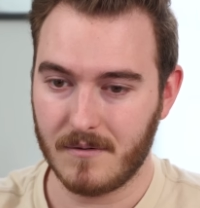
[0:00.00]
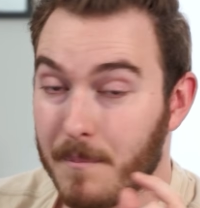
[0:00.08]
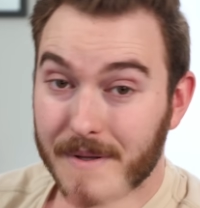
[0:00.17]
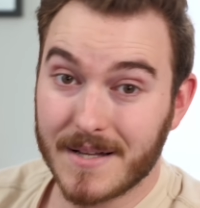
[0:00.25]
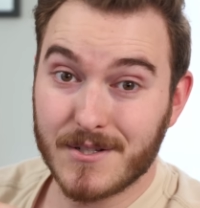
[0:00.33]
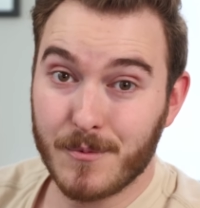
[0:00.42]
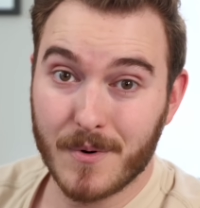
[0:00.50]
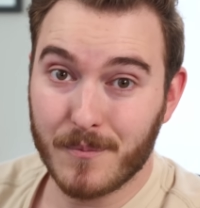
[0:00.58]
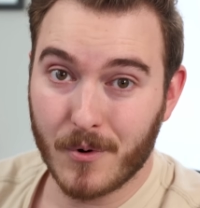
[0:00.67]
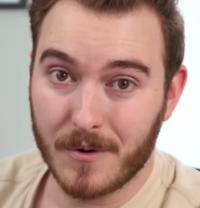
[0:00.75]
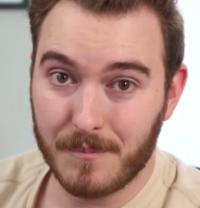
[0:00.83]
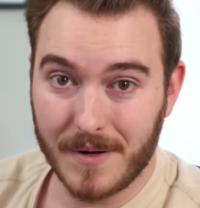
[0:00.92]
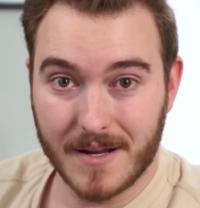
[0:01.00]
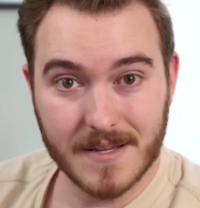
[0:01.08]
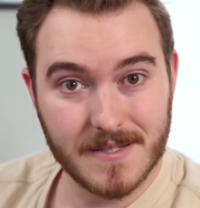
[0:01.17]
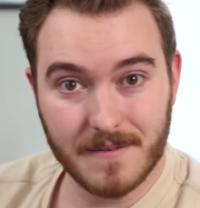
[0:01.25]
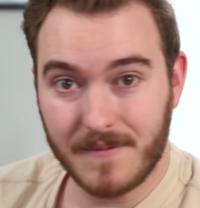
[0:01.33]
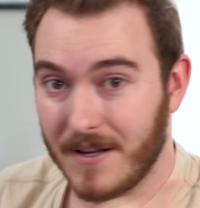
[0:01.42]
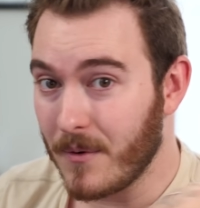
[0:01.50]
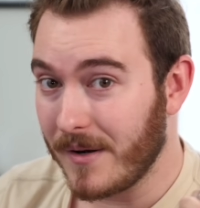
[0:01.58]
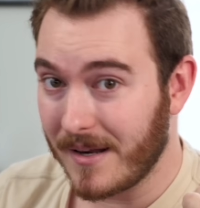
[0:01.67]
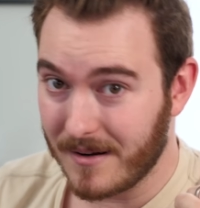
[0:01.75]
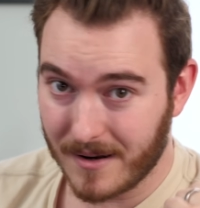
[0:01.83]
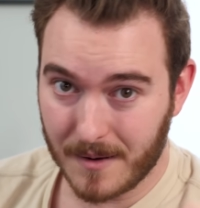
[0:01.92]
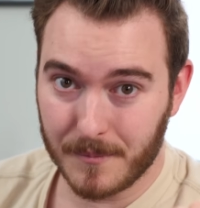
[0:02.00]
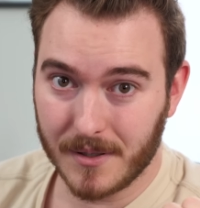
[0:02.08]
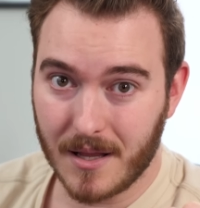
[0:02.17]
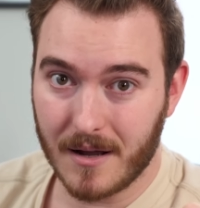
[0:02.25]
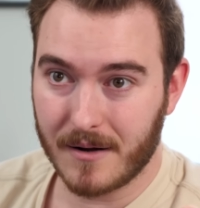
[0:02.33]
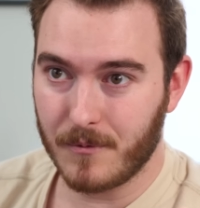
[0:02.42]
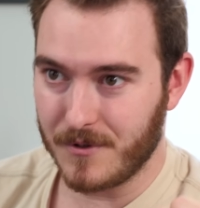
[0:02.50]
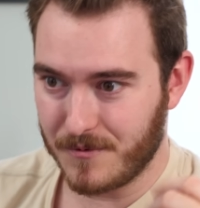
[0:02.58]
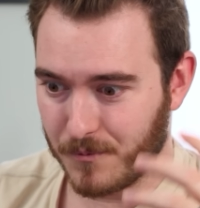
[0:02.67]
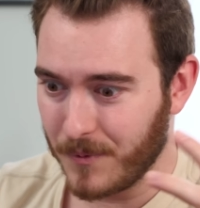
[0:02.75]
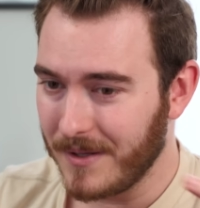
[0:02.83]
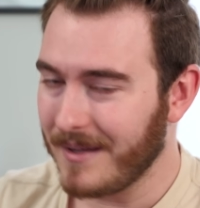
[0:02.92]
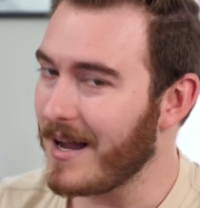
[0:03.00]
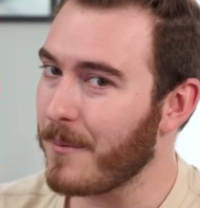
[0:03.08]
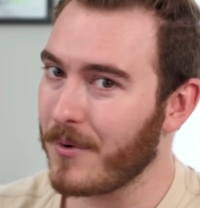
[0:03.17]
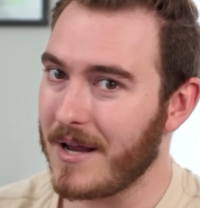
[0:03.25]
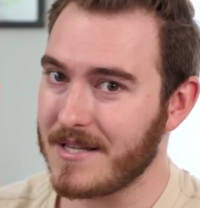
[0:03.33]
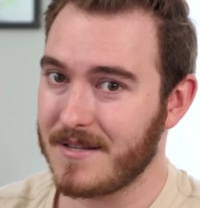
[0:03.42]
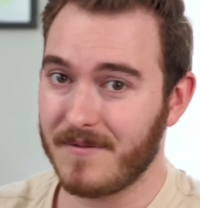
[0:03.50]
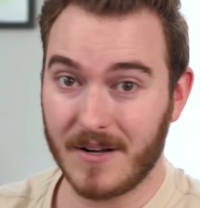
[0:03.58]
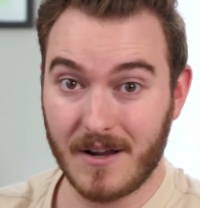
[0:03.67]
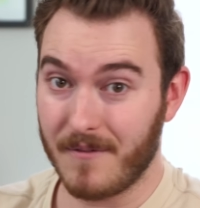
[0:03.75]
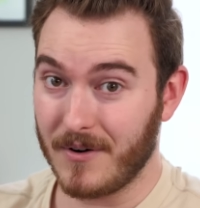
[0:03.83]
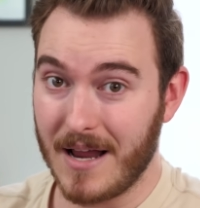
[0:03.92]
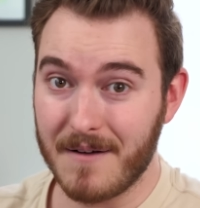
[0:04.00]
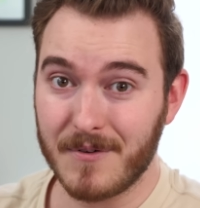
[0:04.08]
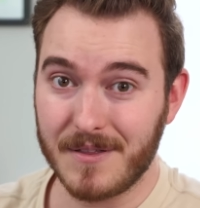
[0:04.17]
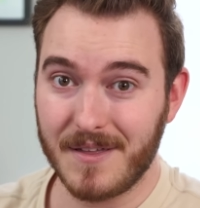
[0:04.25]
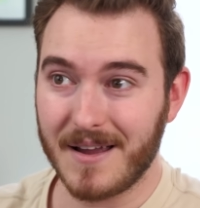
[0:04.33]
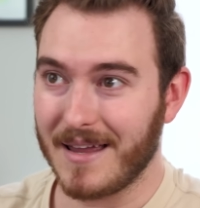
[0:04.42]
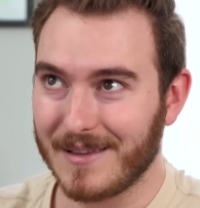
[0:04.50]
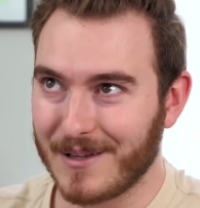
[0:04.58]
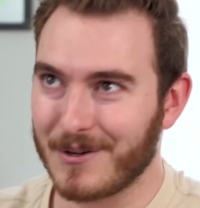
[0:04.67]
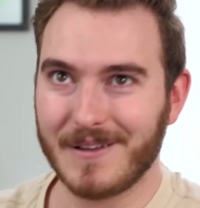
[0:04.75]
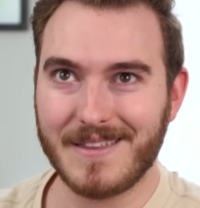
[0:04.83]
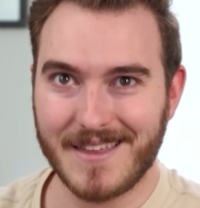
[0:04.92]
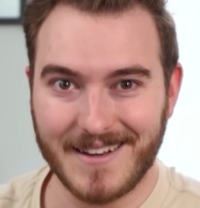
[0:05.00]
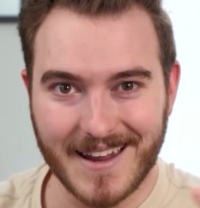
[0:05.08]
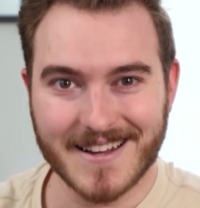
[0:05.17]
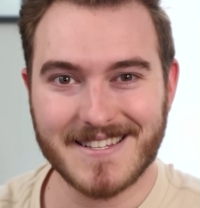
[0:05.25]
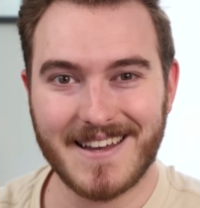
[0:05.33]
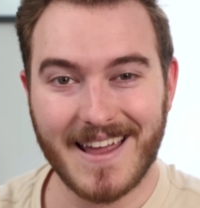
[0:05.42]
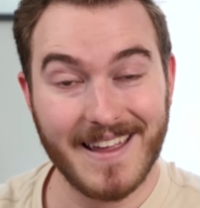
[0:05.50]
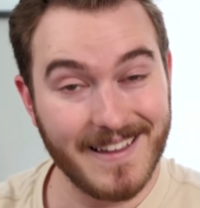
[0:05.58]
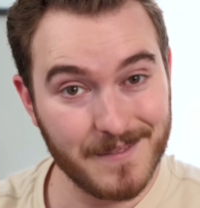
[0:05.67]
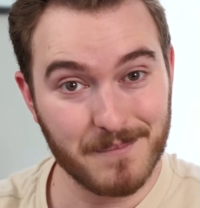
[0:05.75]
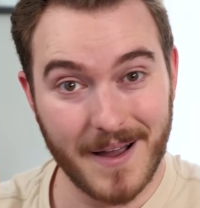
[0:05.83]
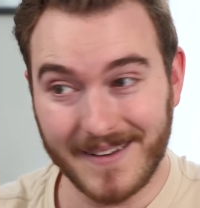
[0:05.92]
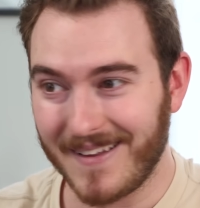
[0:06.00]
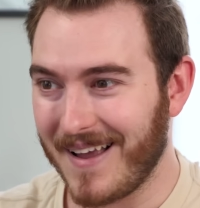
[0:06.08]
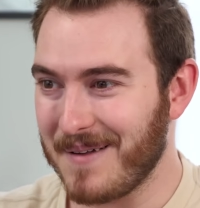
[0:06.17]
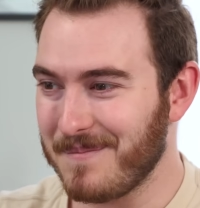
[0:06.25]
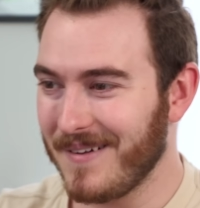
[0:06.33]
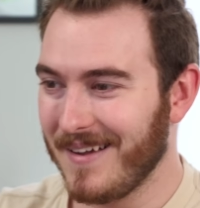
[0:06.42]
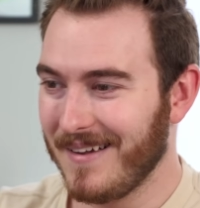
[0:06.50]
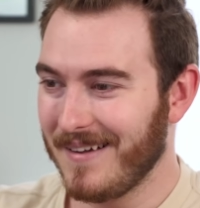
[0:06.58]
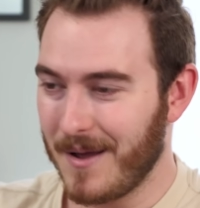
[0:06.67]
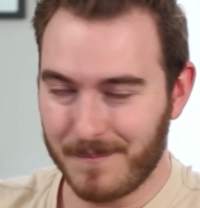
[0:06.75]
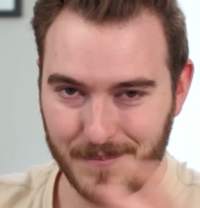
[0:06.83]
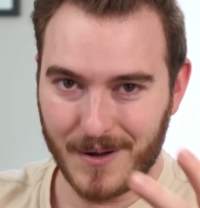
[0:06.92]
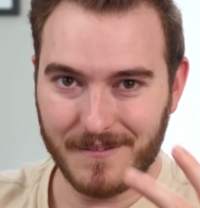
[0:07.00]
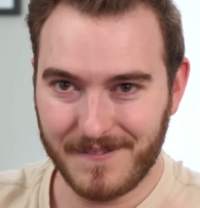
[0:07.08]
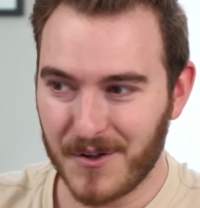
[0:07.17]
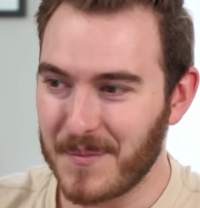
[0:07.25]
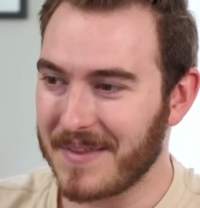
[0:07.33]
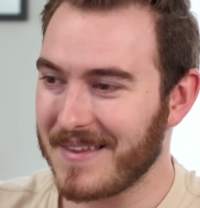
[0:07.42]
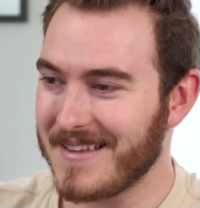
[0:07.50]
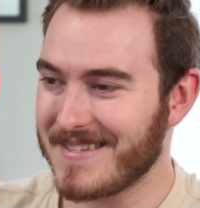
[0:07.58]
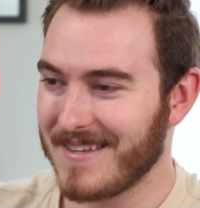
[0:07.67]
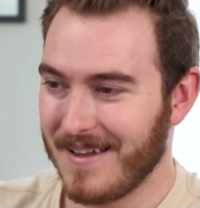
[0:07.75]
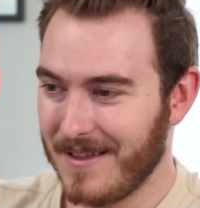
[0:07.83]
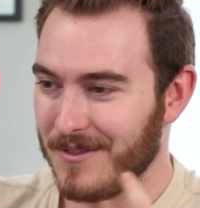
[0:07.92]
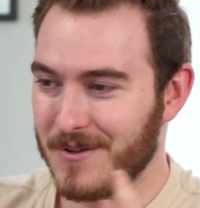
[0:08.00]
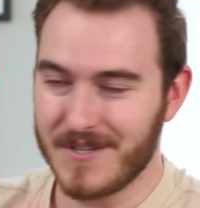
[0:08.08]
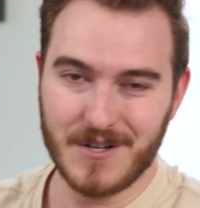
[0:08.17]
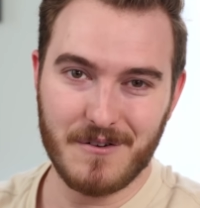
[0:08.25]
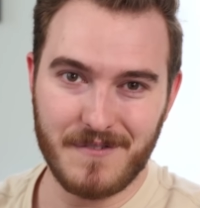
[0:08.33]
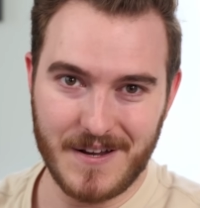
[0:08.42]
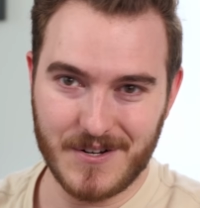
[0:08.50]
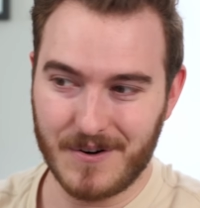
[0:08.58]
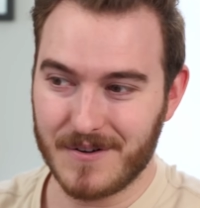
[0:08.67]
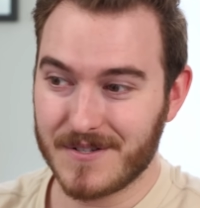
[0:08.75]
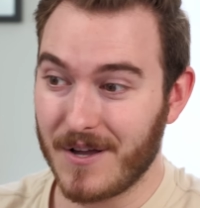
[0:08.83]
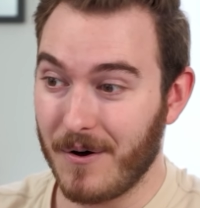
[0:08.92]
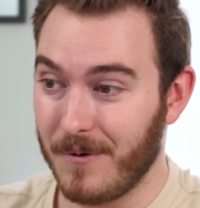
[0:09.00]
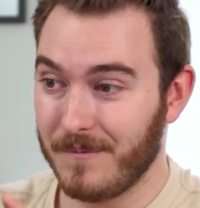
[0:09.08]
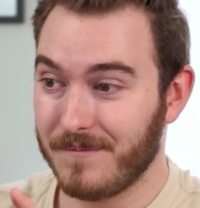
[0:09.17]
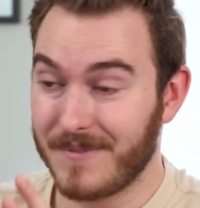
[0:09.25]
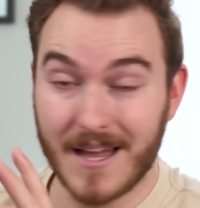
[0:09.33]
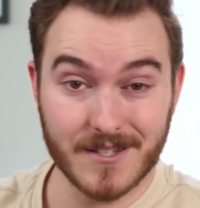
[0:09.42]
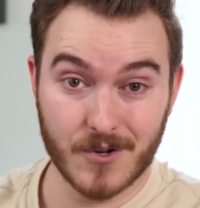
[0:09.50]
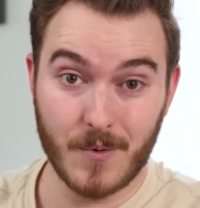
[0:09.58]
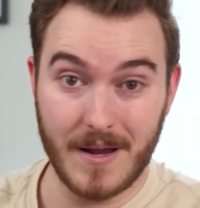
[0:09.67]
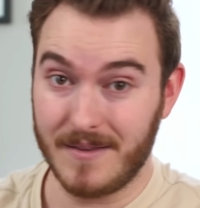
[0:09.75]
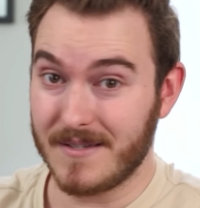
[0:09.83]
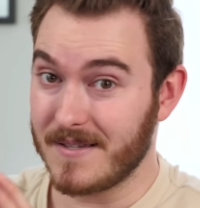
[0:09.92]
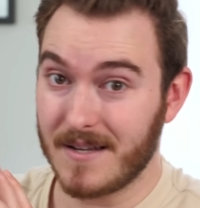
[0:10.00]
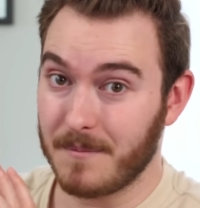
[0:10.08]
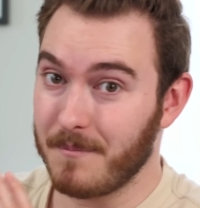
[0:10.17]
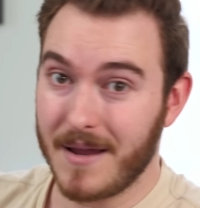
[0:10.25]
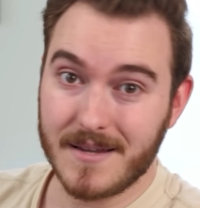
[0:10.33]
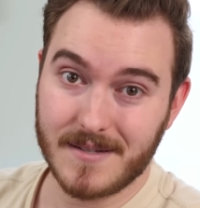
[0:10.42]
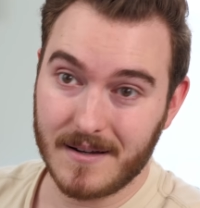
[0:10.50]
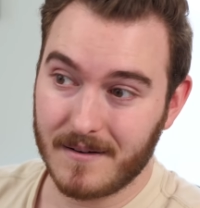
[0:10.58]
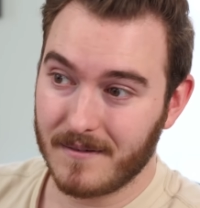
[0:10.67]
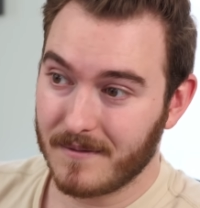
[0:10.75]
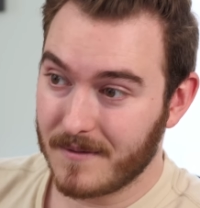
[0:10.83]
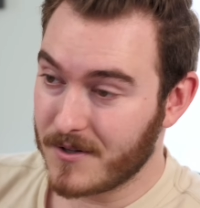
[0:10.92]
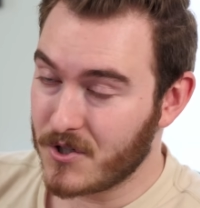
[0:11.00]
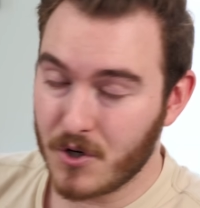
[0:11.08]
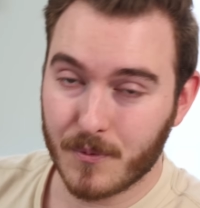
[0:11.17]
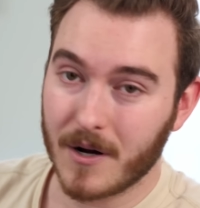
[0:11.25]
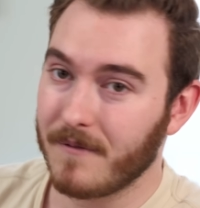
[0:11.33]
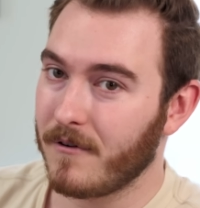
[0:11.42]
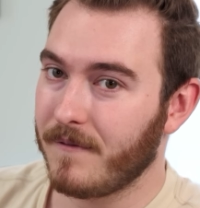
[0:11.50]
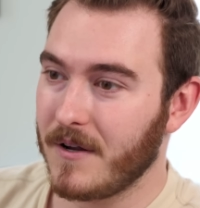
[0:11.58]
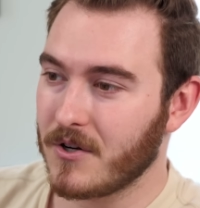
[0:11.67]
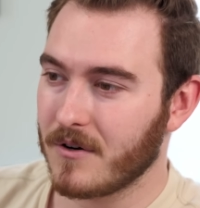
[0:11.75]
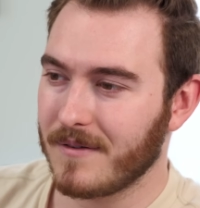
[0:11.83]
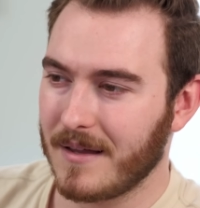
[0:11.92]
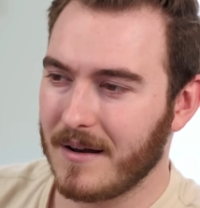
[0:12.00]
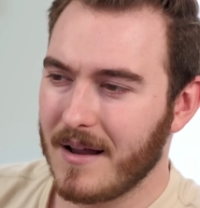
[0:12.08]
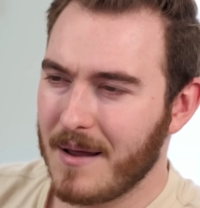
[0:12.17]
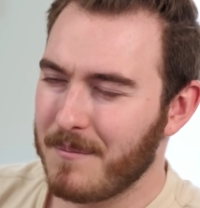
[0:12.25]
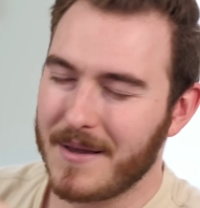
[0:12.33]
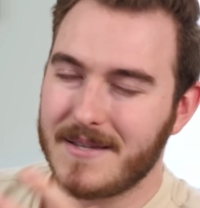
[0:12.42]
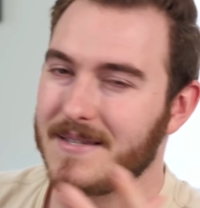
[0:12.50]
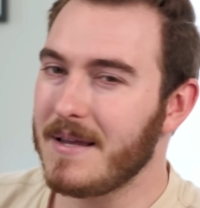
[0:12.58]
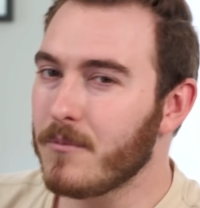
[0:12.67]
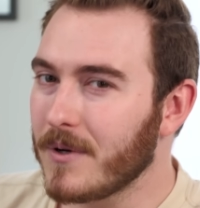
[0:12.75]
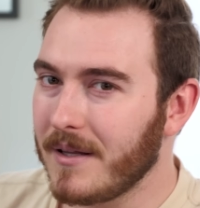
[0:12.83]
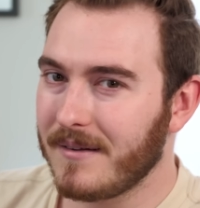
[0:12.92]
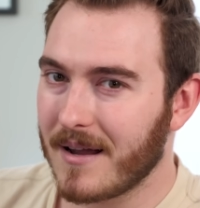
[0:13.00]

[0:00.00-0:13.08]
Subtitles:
But that's super important because the video I did on gimbal lock was really comprehensive and covered everything. And literally the next day, my time upon filming this, there's a new feature. So that's great. This is an amazing, super helpful feature that may seem really